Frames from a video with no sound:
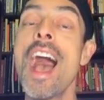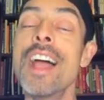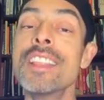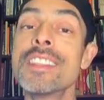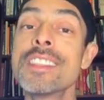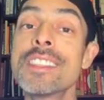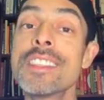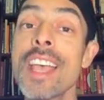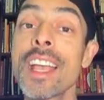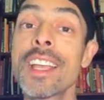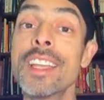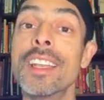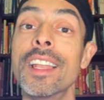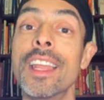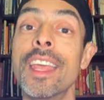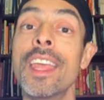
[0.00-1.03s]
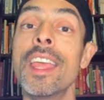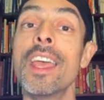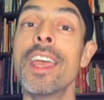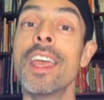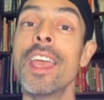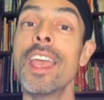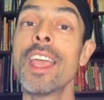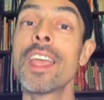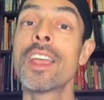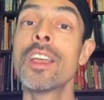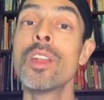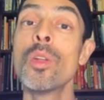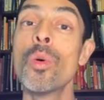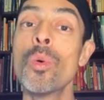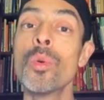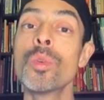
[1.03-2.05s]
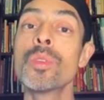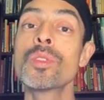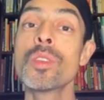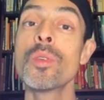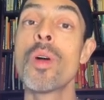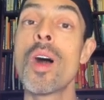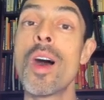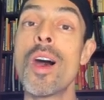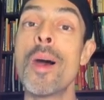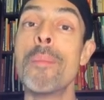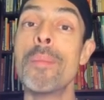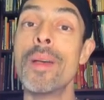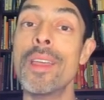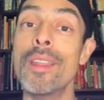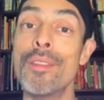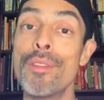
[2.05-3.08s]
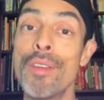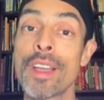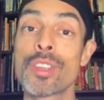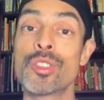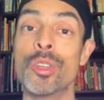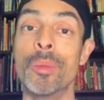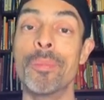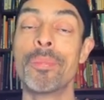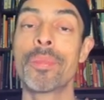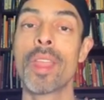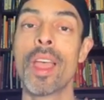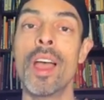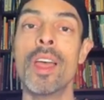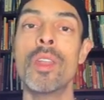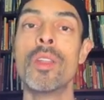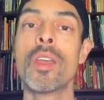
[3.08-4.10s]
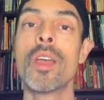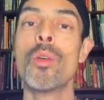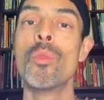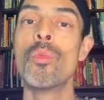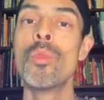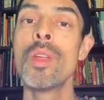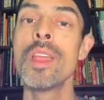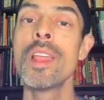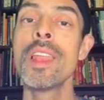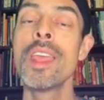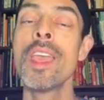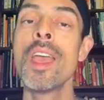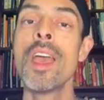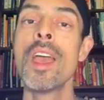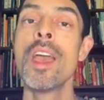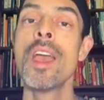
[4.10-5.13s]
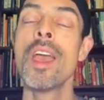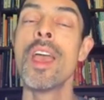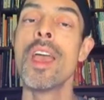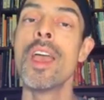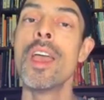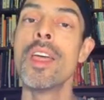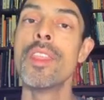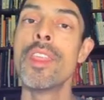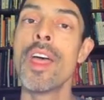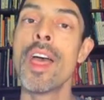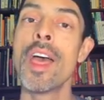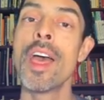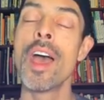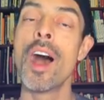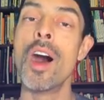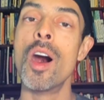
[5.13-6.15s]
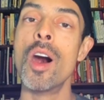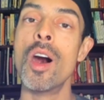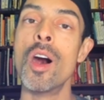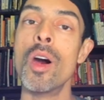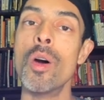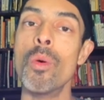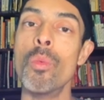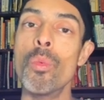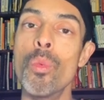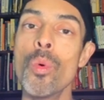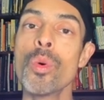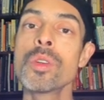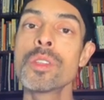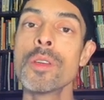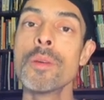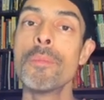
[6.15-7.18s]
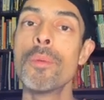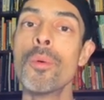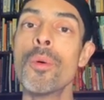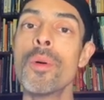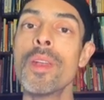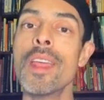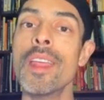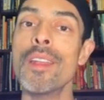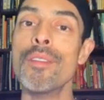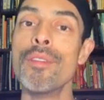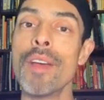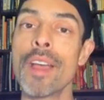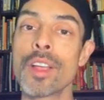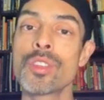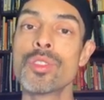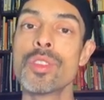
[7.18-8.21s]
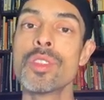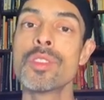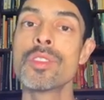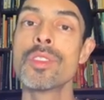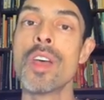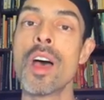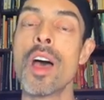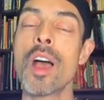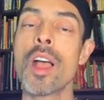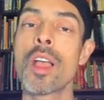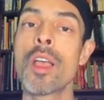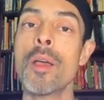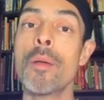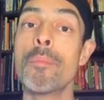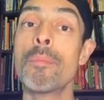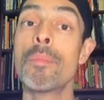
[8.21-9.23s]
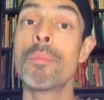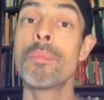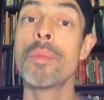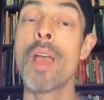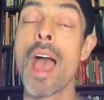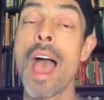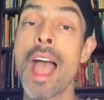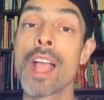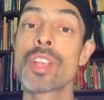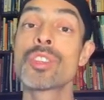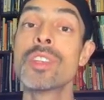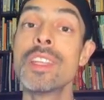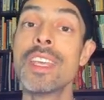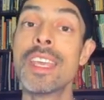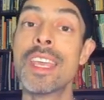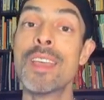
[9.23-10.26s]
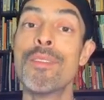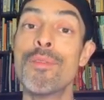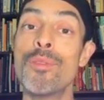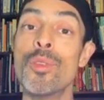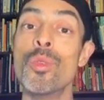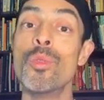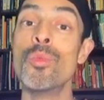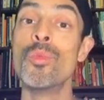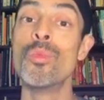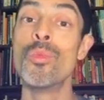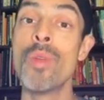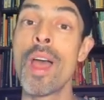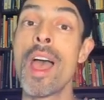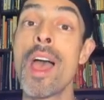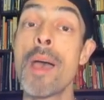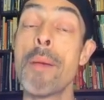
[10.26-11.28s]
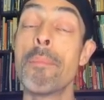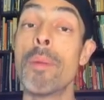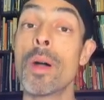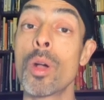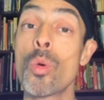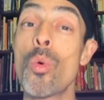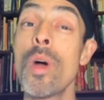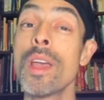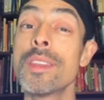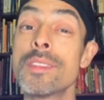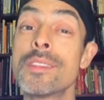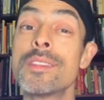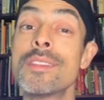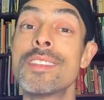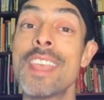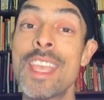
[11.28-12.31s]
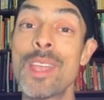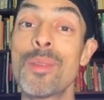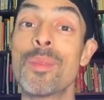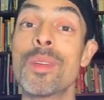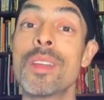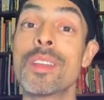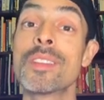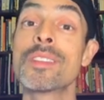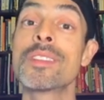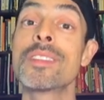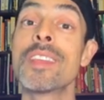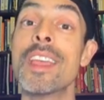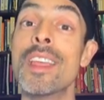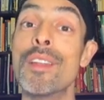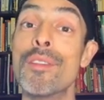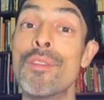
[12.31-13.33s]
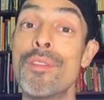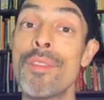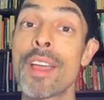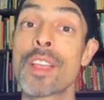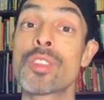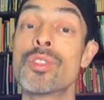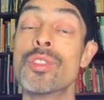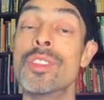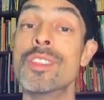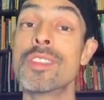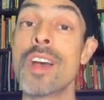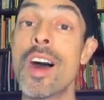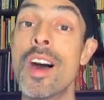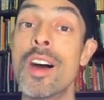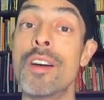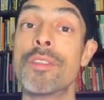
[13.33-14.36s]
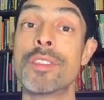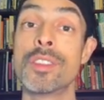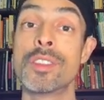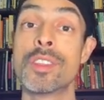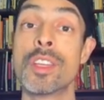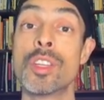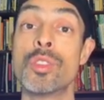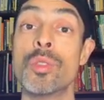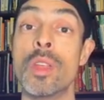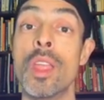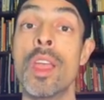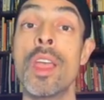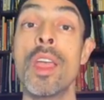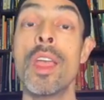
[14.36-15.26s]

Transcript: And secondly, it can also harbor infection. And really, there are waterborne infections that can actually give you rare but quite serious infections after surgery.